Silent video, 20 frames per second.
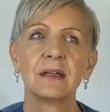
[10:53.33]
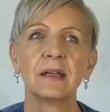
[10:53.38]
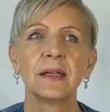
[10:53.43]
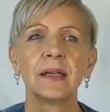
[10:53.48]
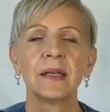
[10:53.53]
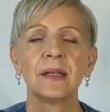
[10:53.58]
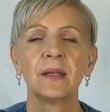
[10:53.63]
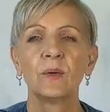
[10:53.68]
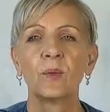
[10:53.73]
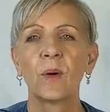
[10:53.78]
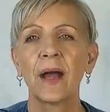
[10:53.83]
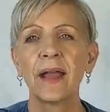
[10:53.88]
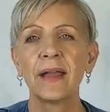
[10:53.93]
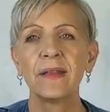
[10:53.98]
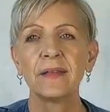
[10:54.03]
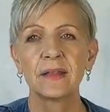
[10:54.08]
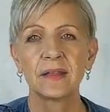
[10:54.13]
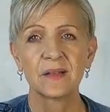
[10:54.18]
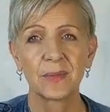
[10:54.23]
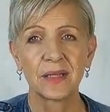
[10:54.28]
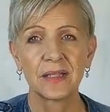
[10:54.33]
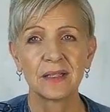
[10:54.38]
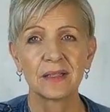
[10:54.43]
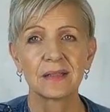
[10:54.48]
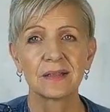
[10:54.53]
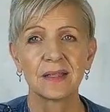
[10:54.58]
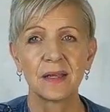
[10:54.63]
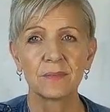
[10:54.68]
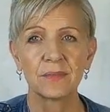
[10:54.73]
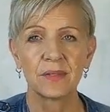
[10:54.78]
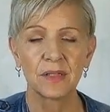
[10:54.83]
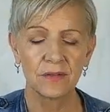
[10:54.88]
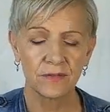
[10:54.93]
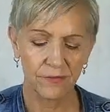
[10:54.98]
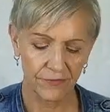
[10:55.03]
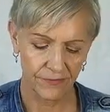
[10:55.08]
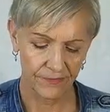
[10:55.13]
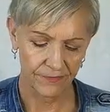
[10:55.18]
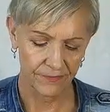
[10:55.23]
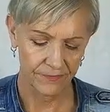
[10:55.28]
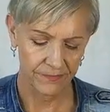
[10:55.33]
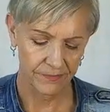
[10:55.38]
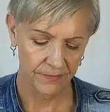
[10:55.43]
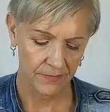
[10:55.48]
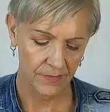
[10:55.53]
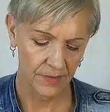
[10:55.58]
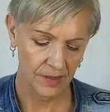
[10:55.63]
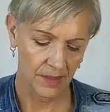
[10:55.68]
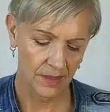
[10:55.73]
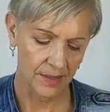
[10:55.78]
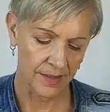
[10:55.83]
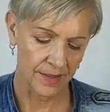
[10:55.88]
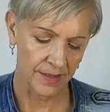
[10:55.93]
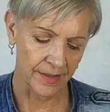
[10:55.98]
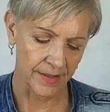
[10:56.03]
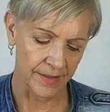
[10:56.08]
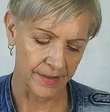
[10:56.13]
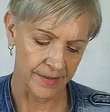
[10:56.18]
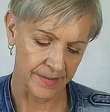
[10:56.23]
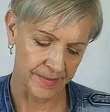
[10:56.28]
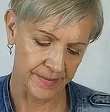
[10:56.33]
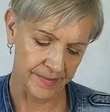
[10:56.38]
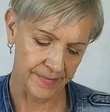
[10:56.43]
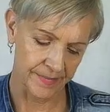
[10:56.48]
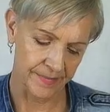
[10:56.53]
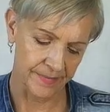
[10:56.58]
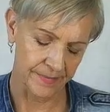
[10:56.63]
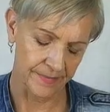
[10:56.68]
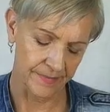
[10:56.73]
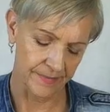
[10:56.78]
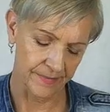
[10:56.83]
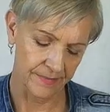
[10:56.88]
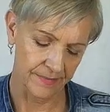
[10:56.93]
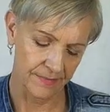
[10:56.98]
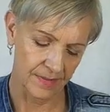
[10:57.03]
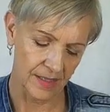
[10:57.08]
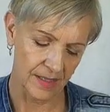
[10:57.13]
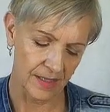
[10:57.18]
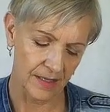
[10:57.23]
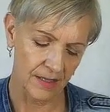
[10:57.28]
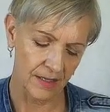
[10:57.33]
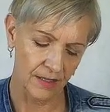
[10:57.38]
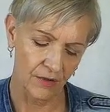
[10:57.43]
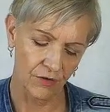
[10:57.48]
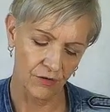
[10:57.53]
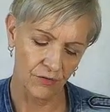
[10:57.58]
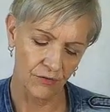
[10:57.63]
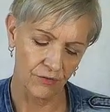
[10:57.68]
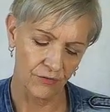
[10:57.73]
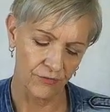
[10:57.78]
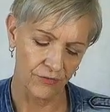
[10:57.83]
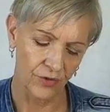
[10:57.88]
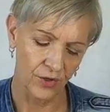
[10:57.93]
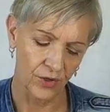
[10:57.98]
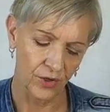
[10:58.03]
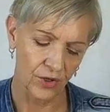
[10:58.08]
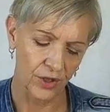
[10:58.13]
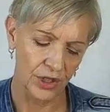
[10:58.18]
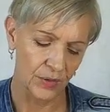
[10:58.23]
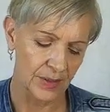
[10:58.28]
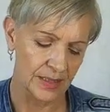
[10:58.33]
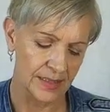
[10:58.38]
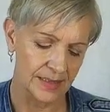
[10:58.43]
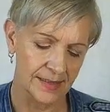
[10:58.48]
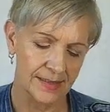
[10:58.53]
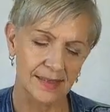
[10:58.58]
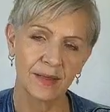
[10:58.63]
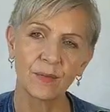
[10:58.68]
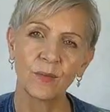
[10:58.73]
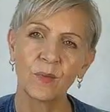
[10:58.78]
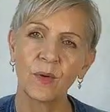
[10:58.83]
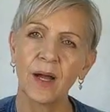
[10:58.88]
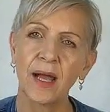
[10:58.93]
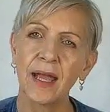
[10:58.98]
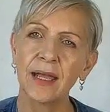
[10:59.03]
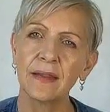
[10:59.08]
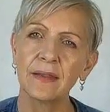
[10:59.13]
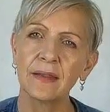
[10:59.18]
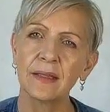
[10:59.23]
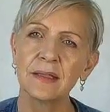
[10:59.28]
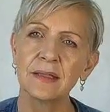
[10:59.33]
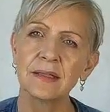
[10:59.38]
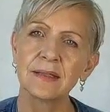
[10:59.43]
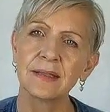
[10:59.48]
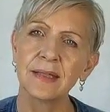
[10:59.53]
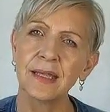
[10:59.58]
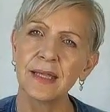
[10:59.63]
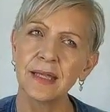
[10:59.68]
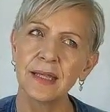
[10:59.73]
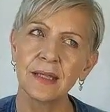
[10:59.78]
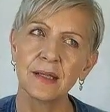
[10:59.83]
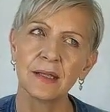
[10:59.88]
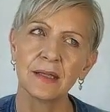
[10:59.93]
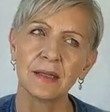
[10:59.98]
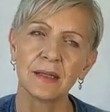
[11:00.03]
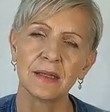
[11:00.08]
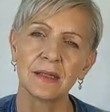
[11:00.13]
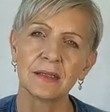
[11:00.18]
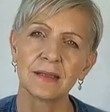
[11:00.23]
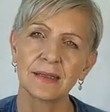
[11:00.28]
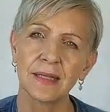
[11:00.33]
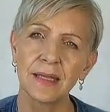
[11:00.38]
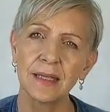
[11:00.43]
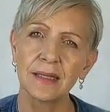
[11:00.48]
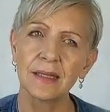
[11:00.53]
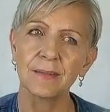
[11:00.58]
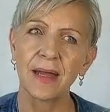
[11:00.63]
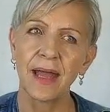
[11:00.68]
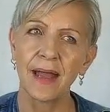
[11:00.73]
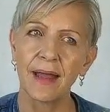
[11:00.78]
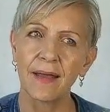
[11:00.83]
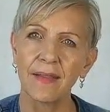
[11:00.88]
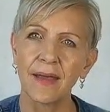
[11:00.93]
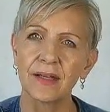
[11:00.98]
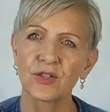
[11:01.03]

in a way that has been deceptive, have hurt you in some way. Then see them how they